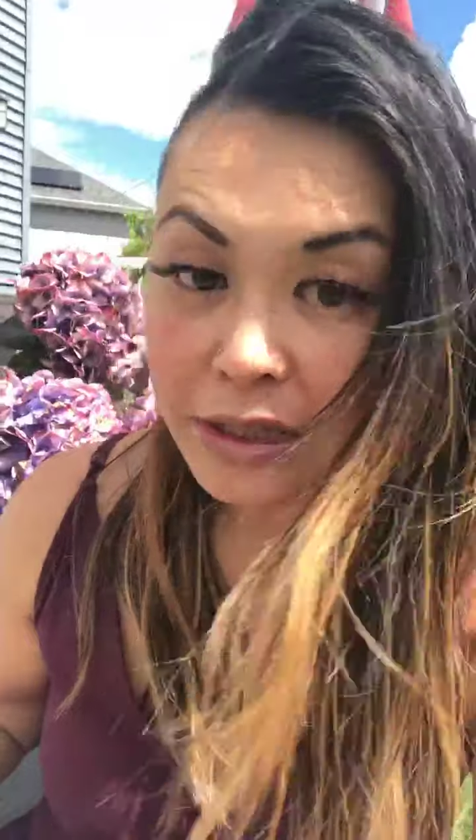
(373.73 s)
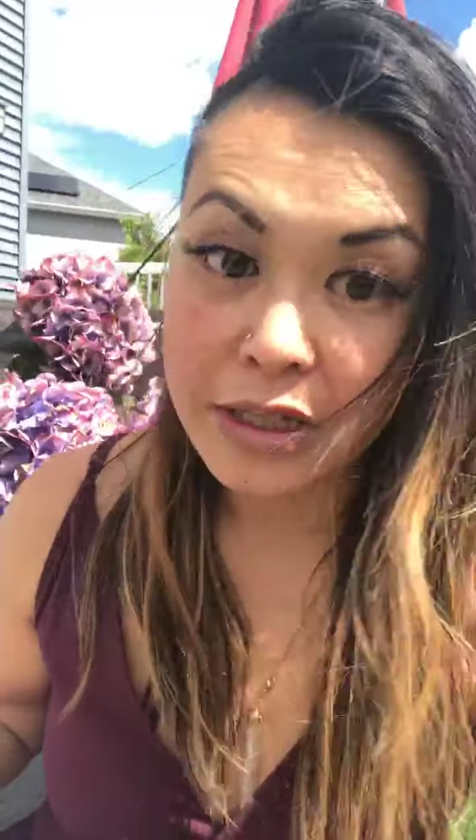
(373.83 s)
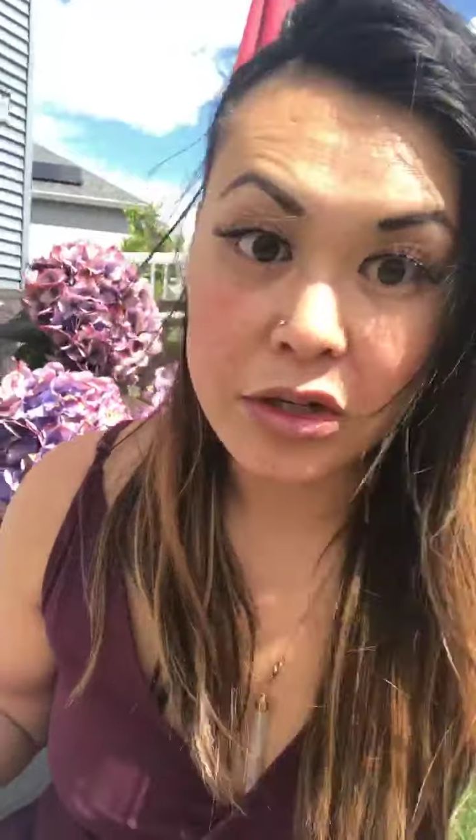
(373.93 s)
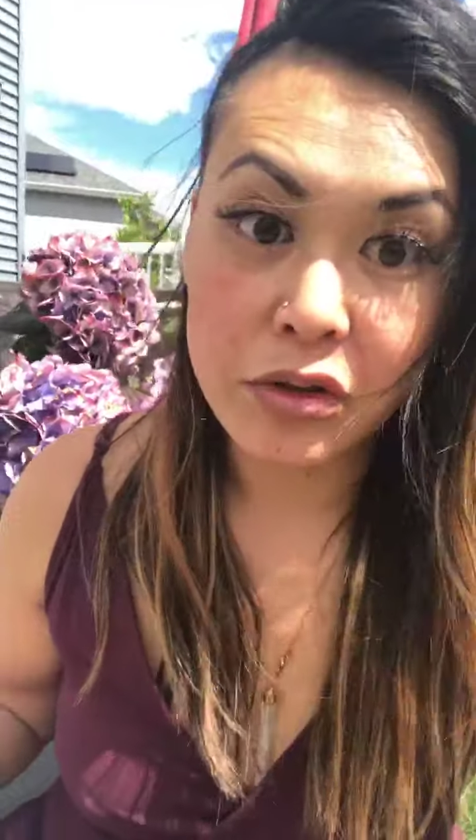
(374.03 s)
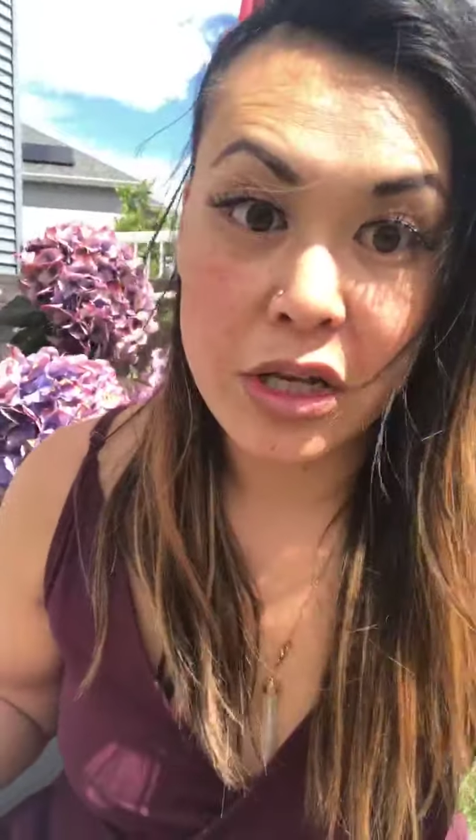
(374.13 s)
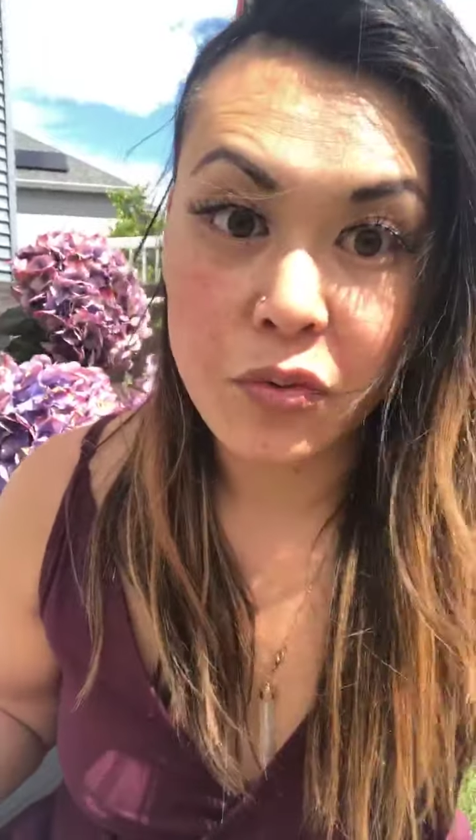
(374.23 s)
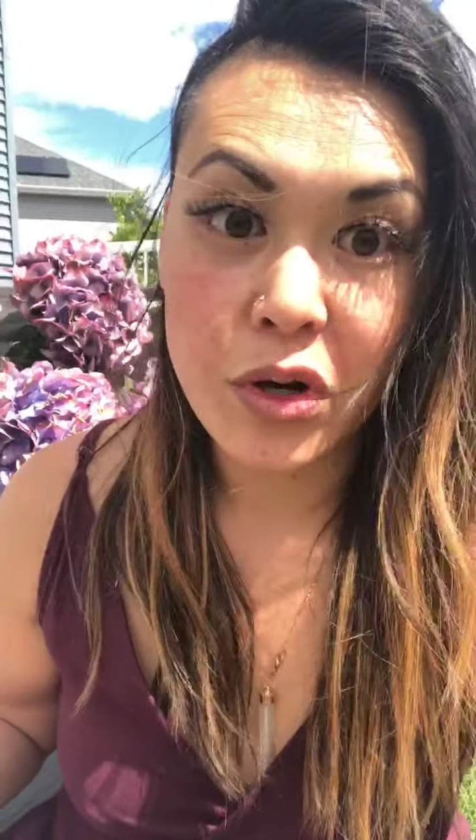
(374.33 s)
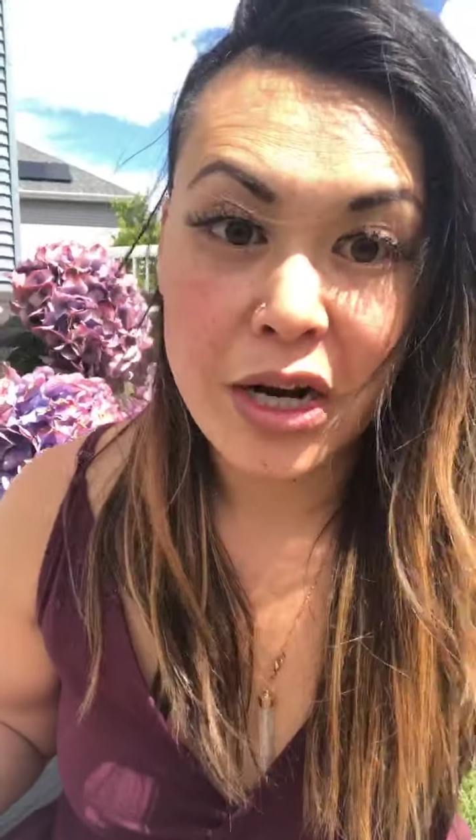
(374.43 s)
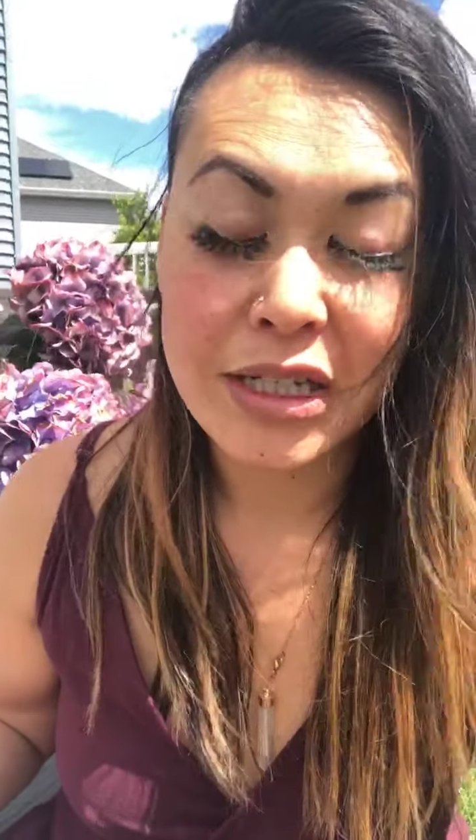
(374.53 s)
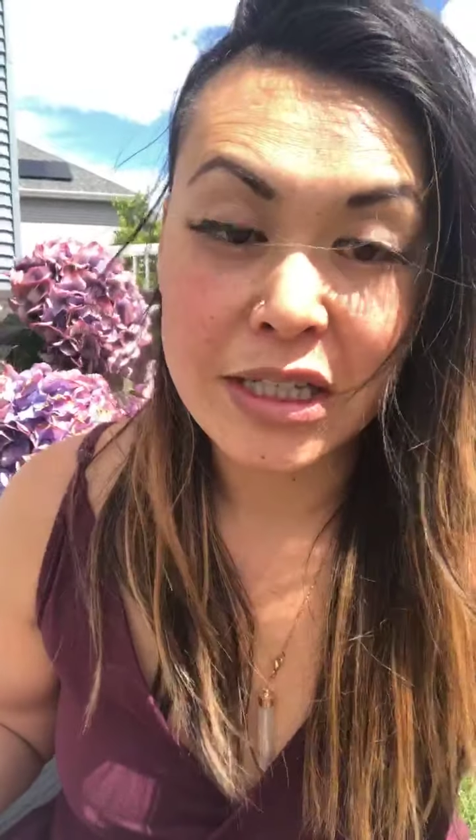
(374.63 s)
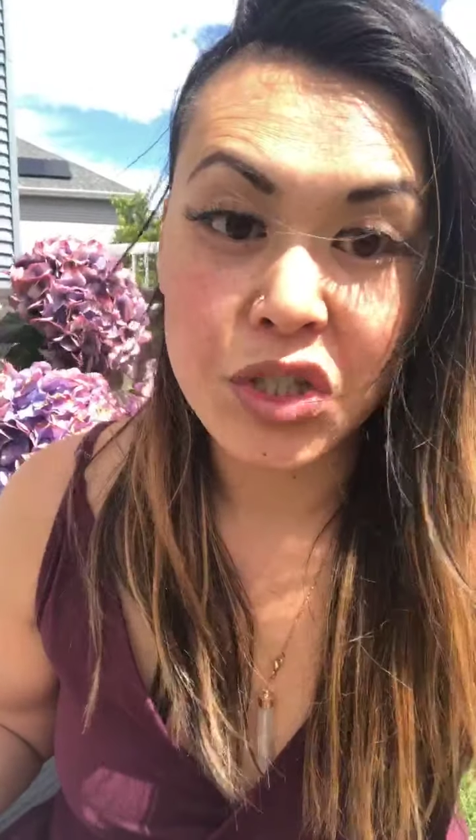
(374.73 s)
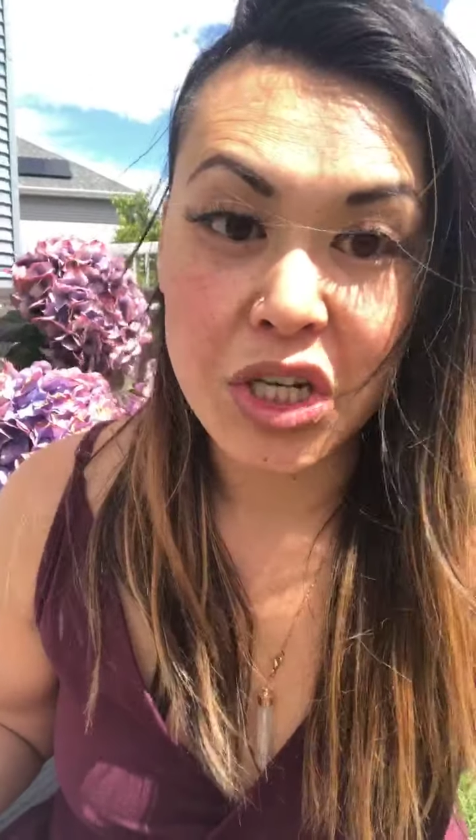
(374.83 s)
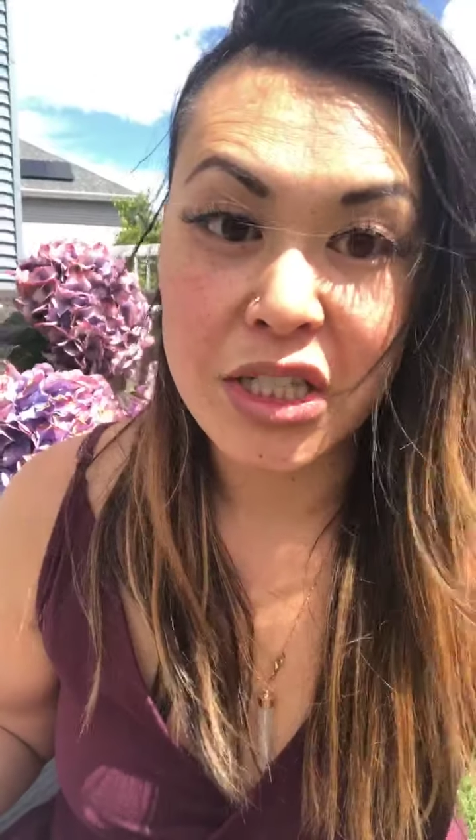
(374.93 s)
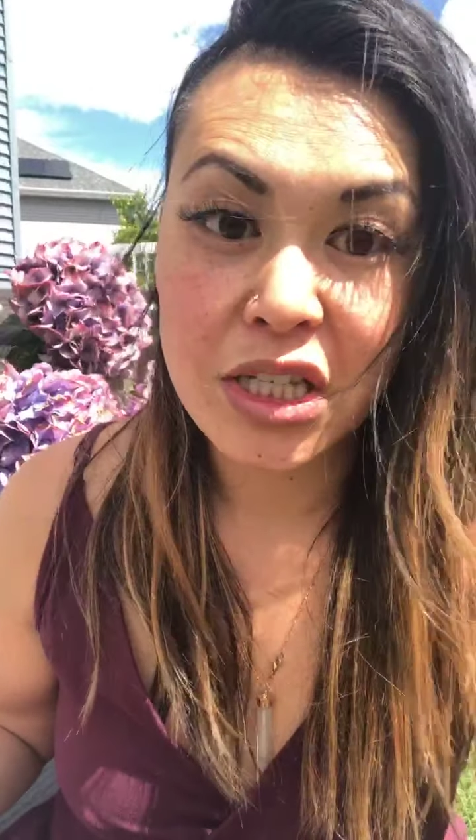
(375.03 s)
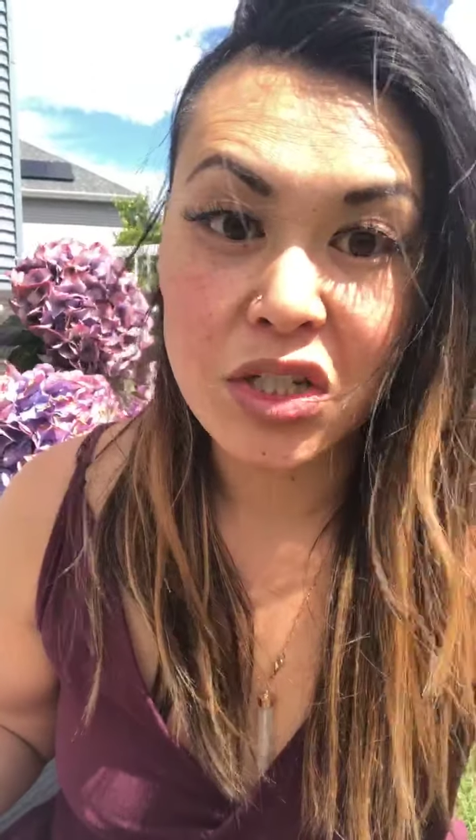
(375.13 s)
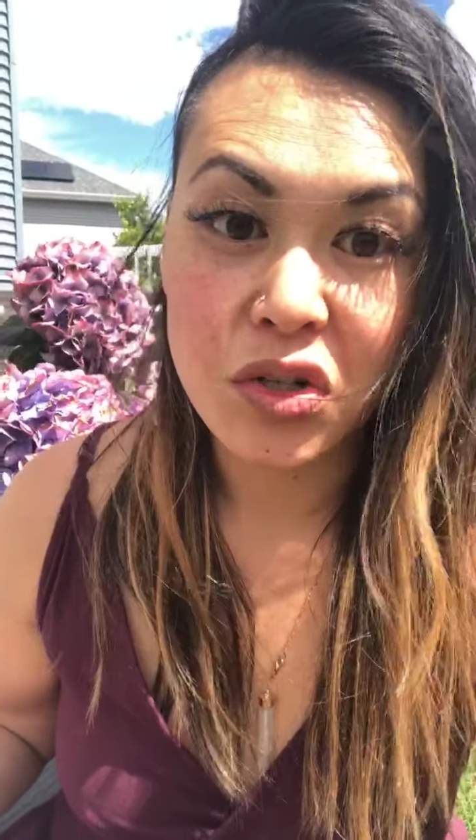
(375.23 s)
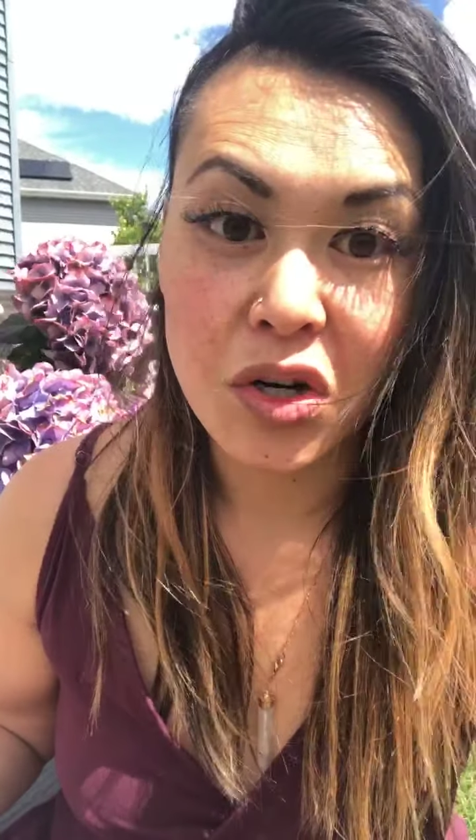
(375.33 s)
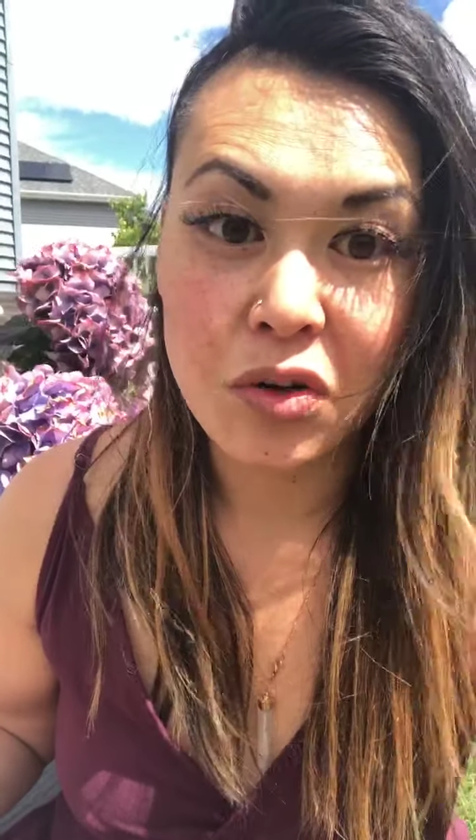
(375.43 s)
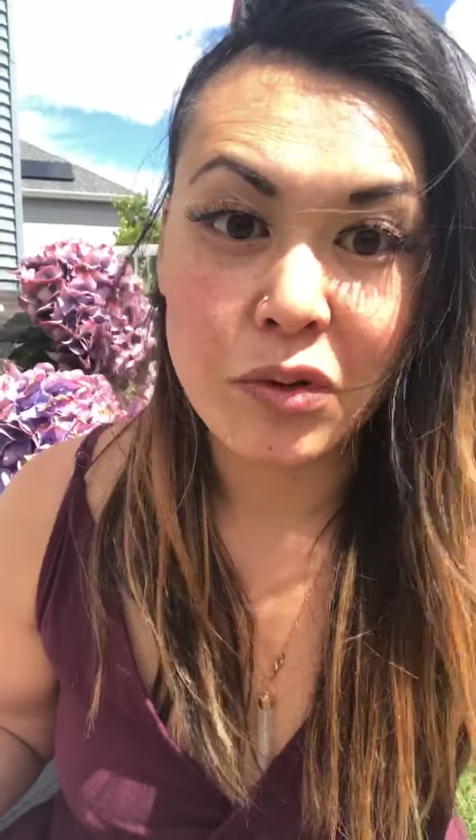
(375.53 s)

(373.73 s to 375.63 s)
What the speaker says: literally what I suggested to her,